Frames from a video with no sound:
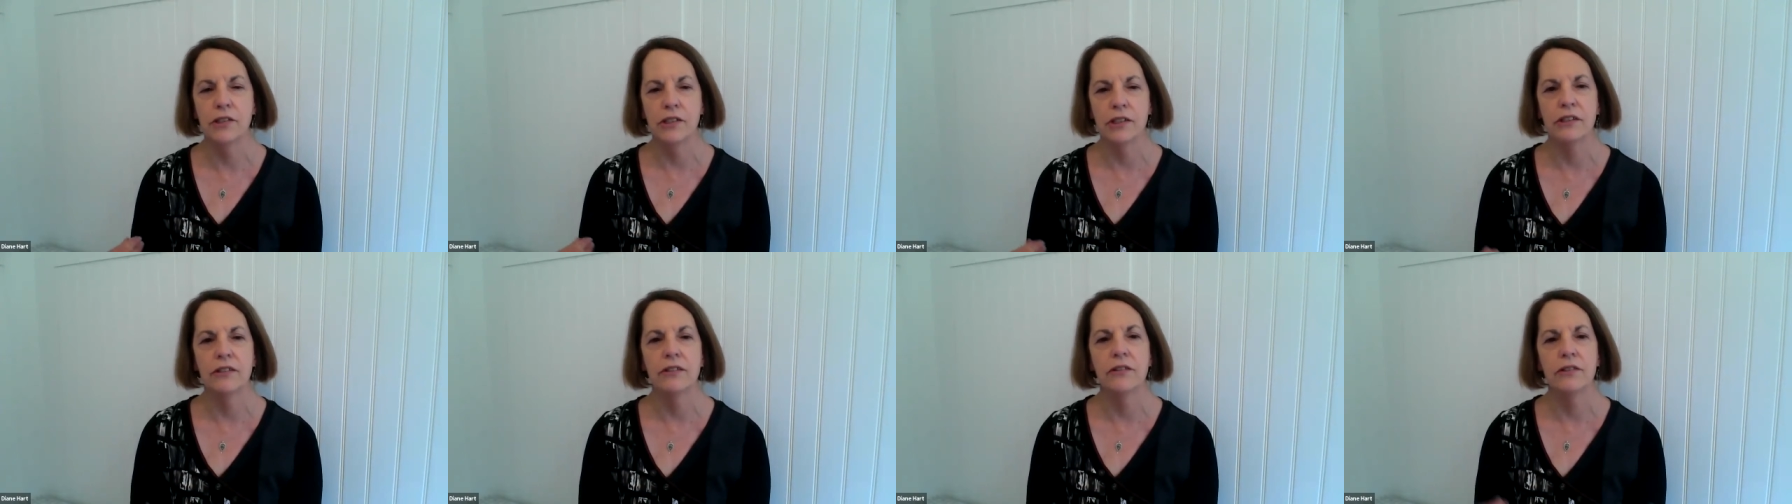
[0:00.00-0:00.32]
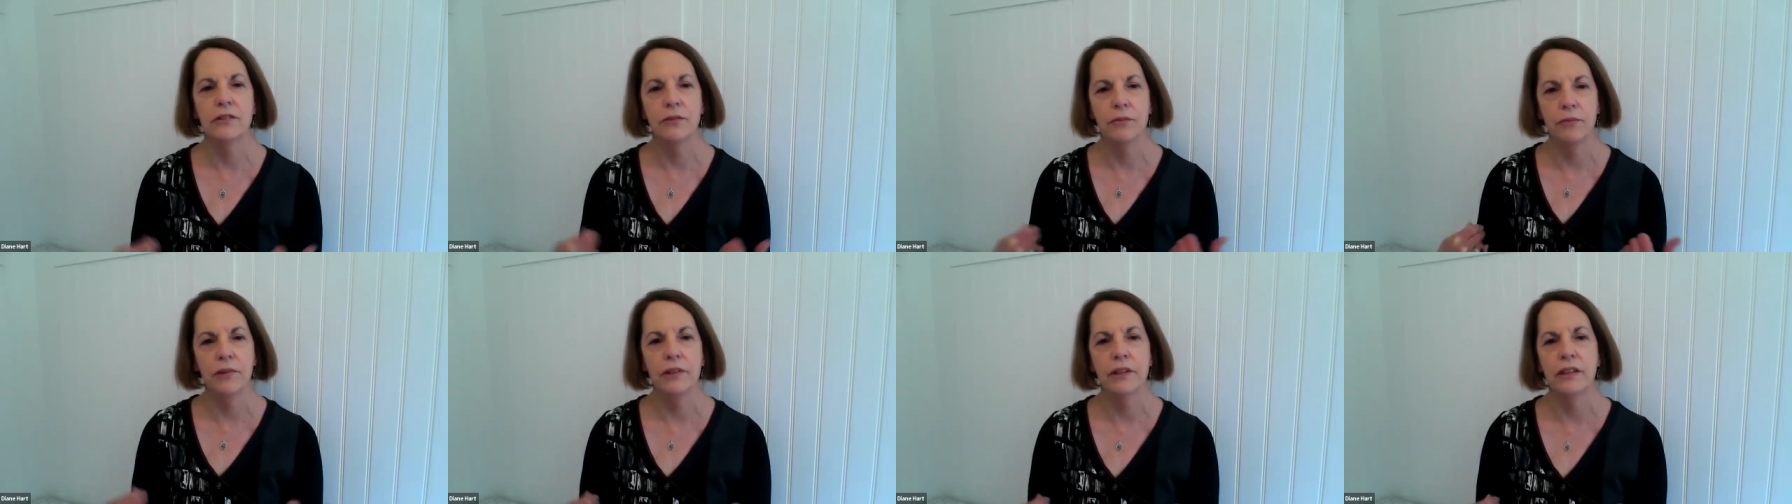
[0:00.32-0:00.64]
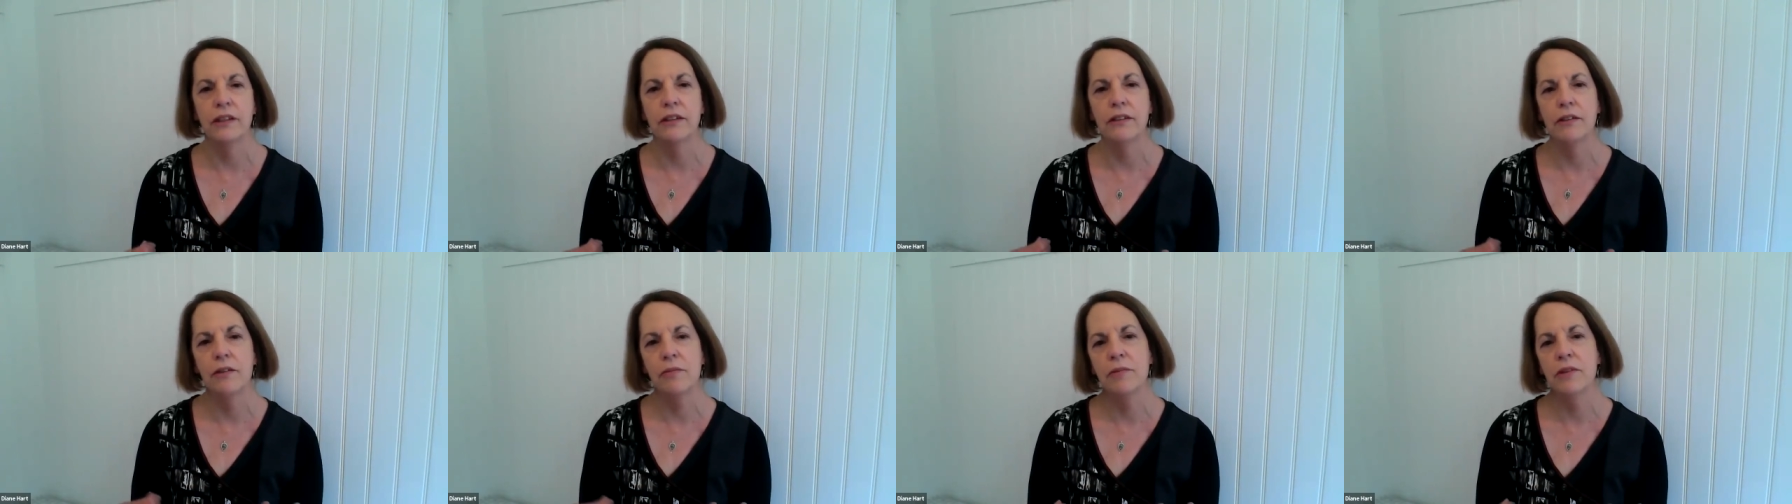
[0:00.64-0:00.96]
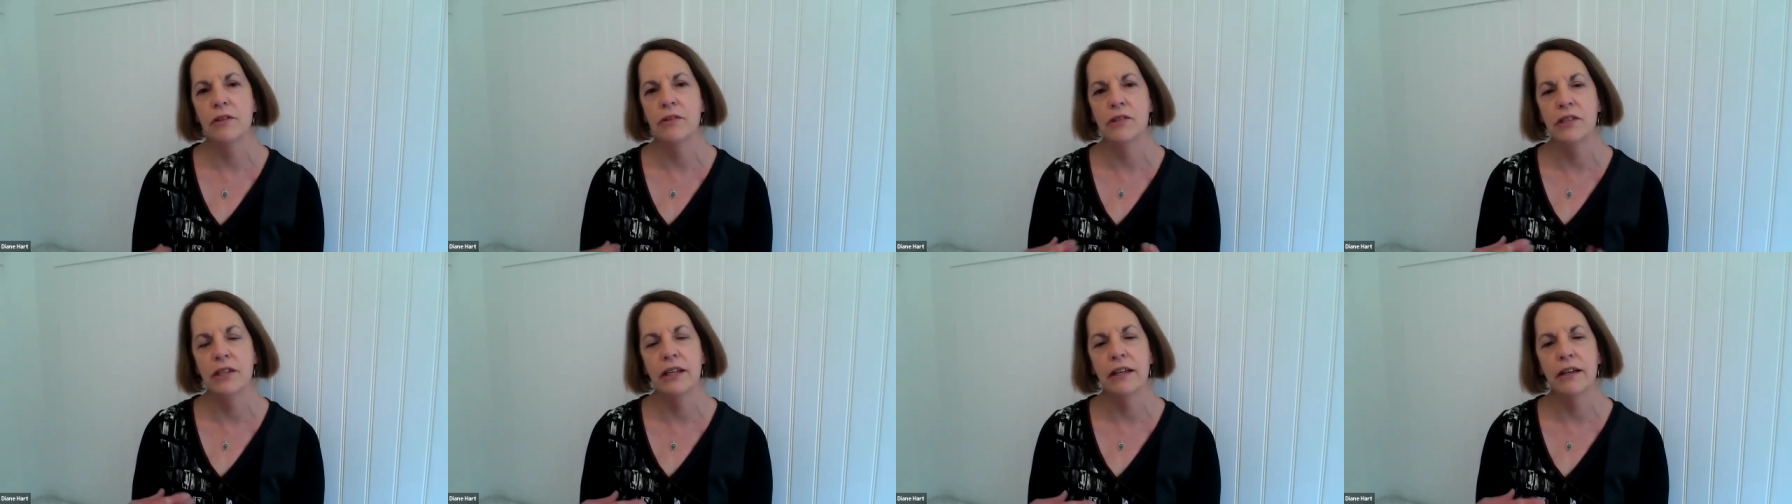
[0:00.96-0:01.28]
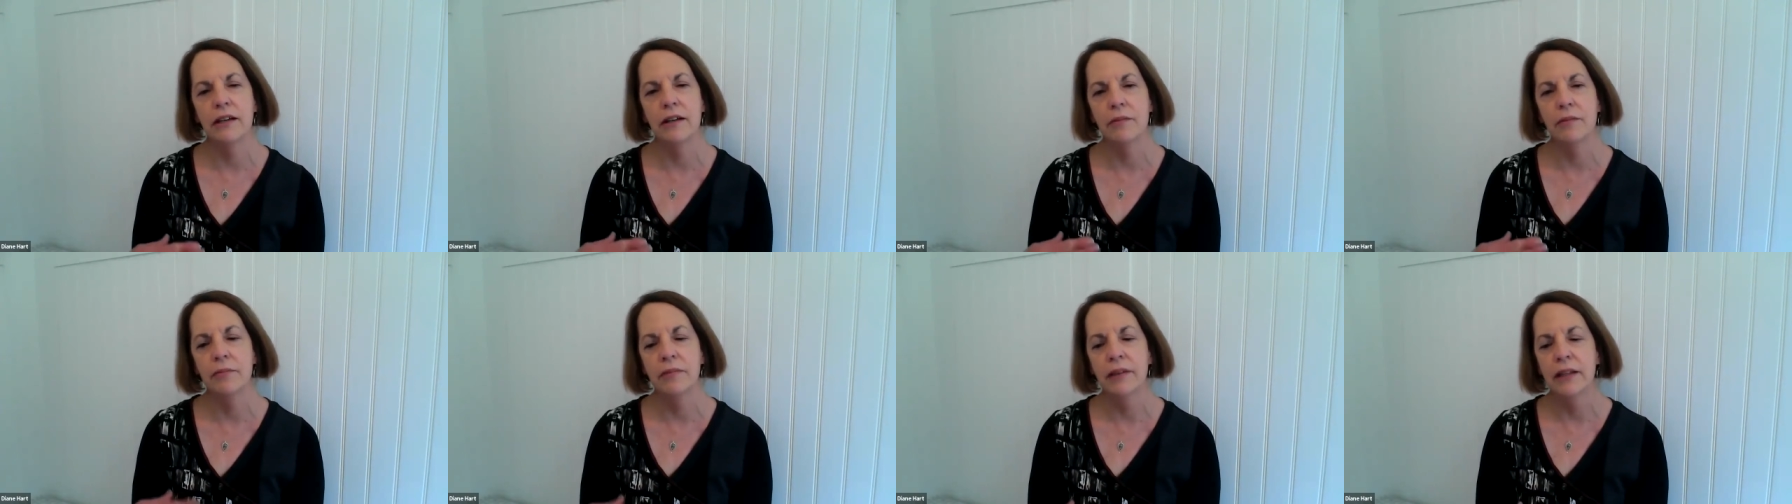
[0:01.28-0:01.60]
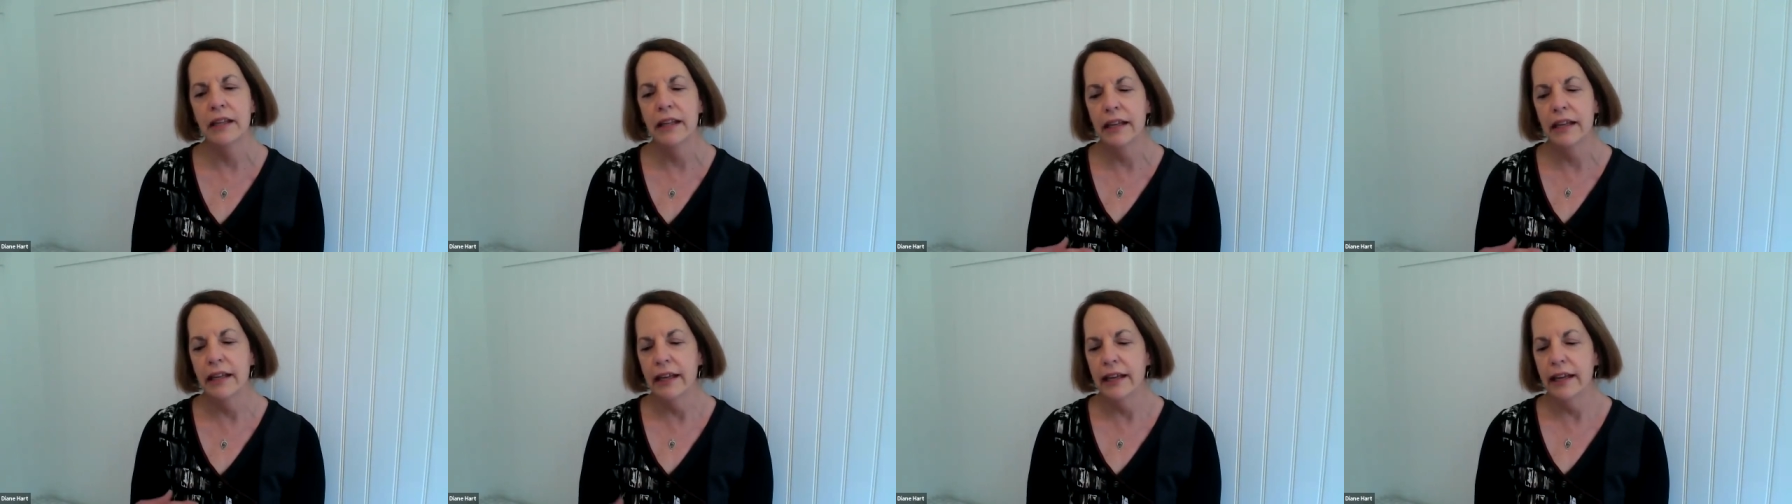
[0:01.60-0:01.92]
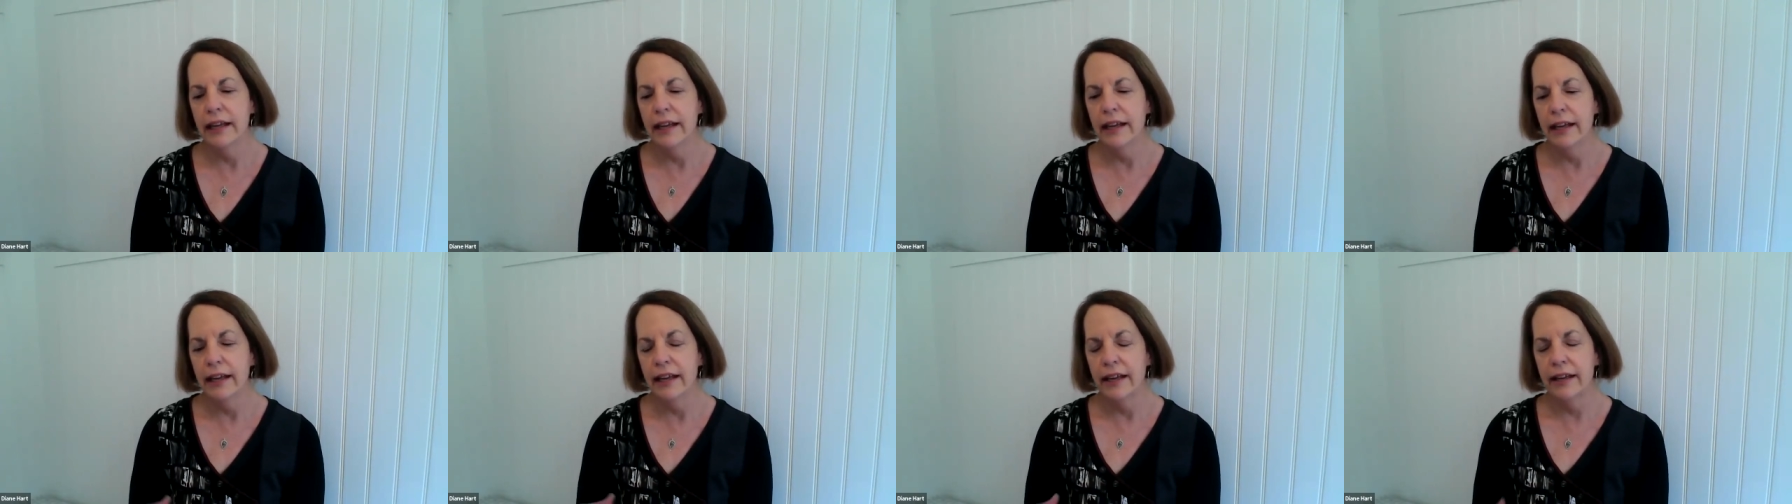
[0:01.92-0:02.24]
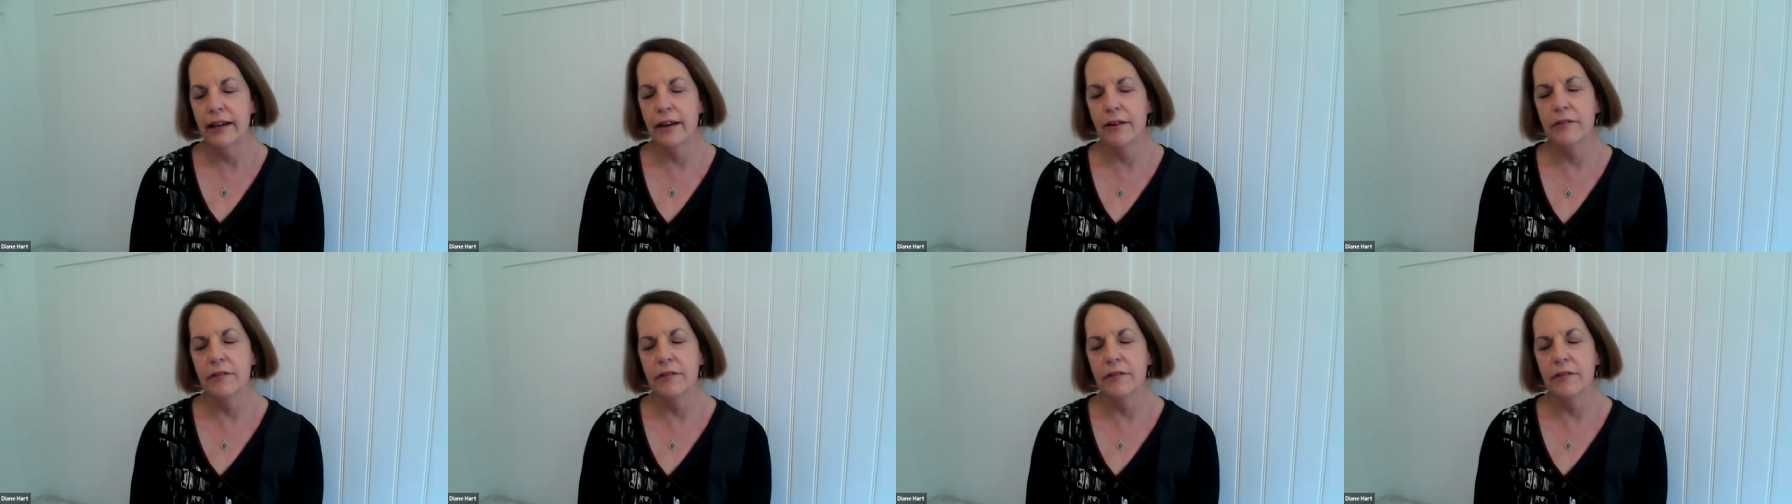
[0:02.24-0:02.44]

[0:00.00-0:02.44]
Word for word: exhibitions within the museum.